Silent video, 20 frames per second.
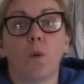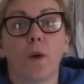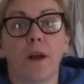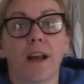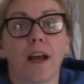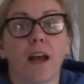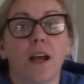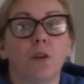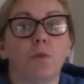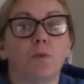when
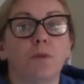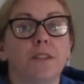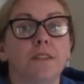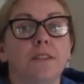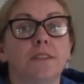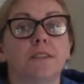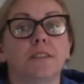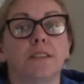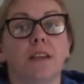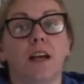I
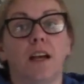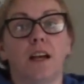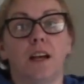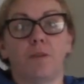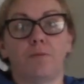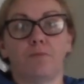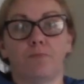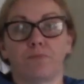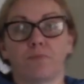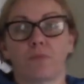was,
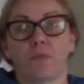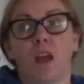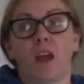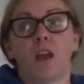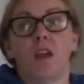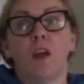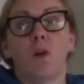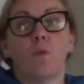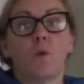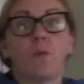
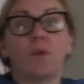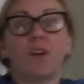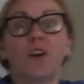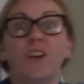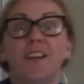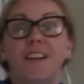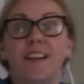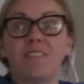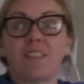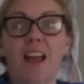when we
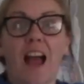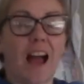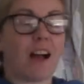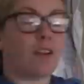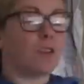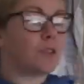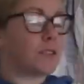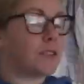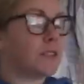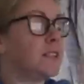couldn't leave the
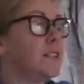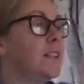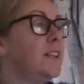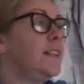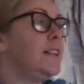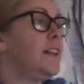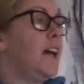house,